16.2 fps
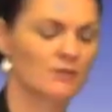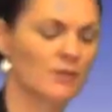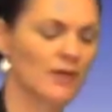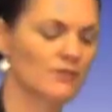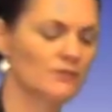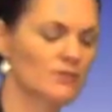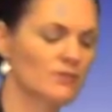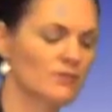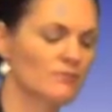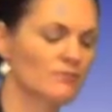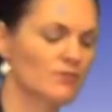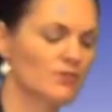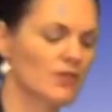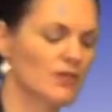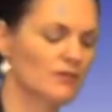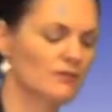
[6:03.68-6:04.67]
about
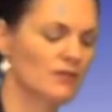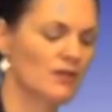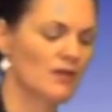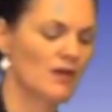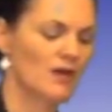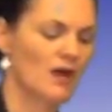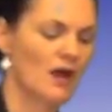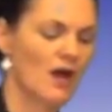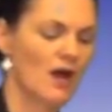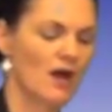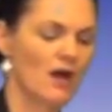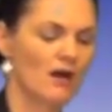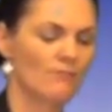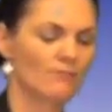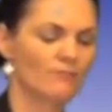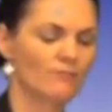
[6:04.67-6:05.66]
something,
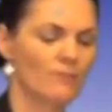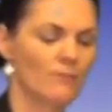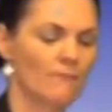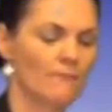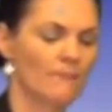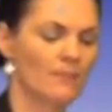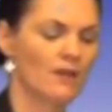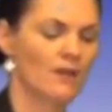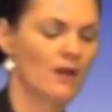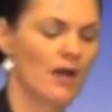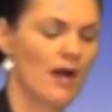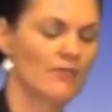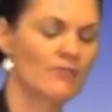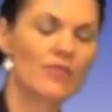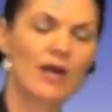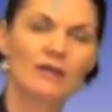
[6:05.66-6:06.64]

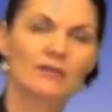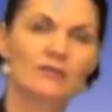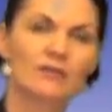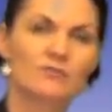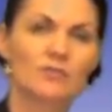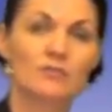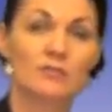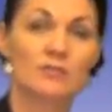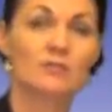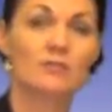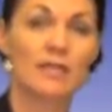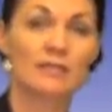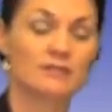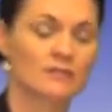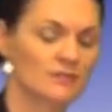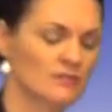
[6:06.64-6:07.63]
and that gives us a
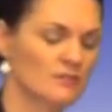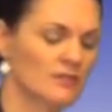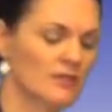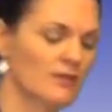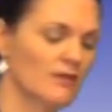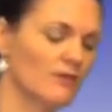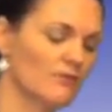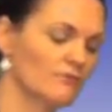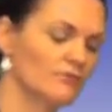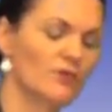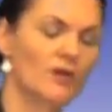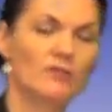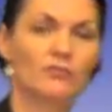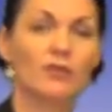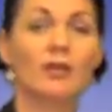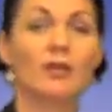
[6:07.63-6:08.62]
sense, doesn't it,
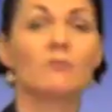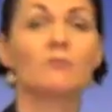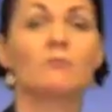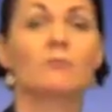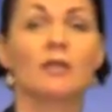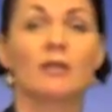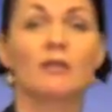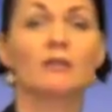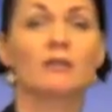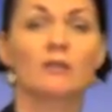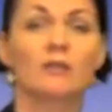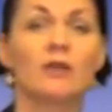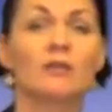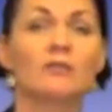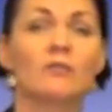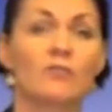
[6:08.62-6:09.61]
of him being a
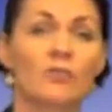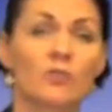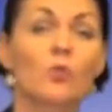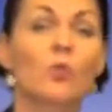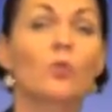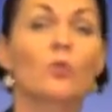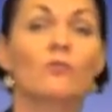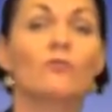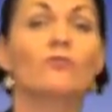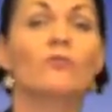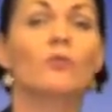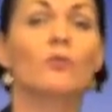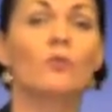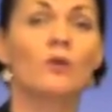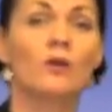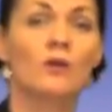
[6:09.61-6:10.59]
kind of
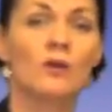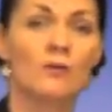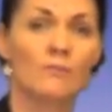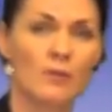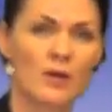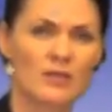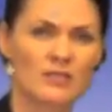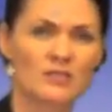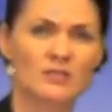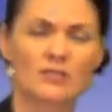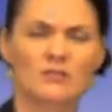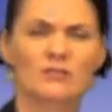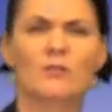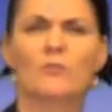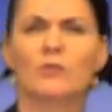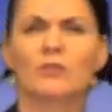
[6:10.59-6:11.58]
thoughtful person. He's
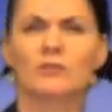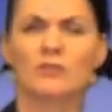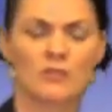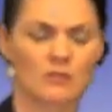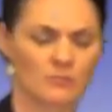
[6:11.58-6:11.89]
someone,